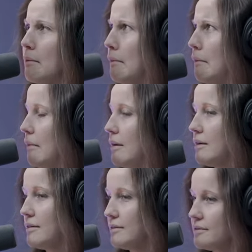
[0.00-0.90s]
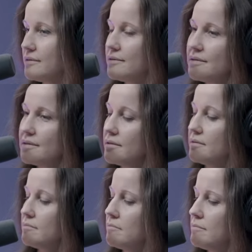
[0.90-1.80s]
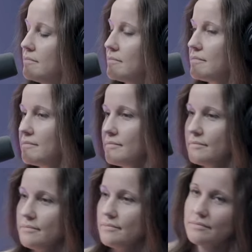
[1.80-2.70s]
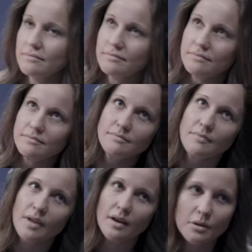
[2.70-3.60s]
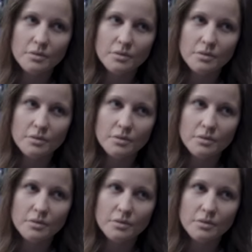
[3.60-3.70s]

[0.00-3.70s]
(not speaking)